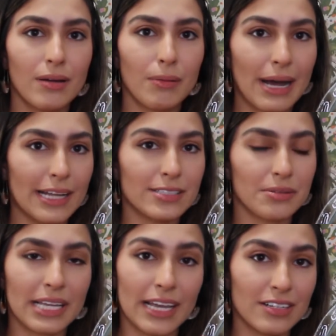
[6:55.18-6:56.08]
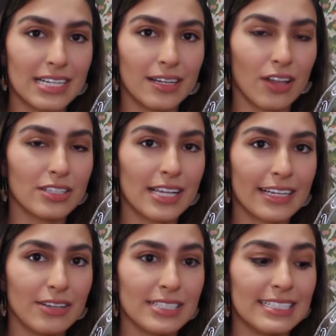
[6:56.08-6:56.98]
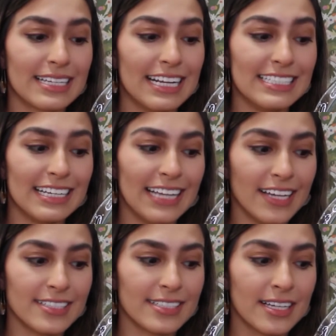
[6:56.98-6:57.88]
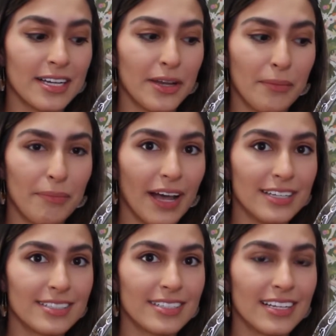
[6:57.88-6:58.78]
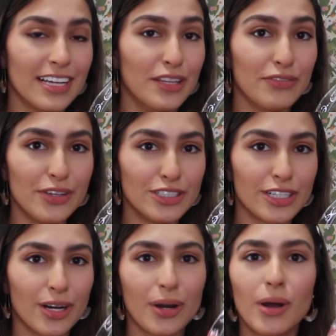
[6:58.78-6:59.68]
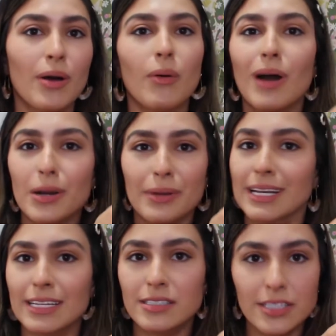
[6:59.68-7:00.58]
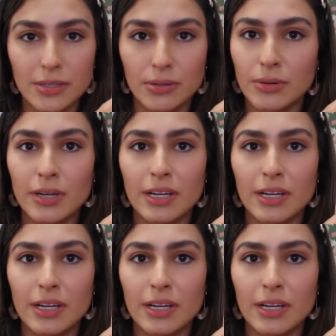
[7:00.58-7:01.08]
why, it's only $8 or $10 at Gelson's? And I said, yes, but in the future, why do we need 2